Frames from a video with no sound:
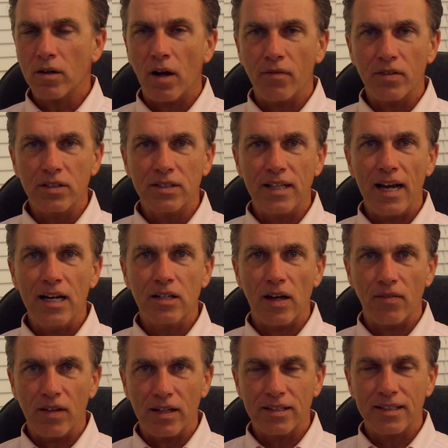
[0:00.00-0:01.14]
off the stage after
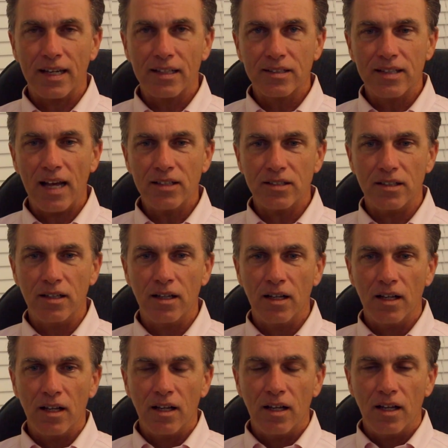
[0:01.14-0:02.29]
the 6th session,
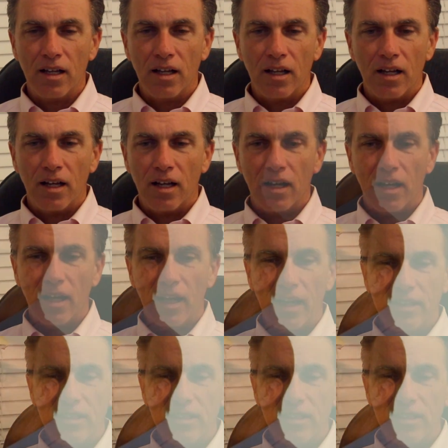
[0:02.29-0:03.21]
I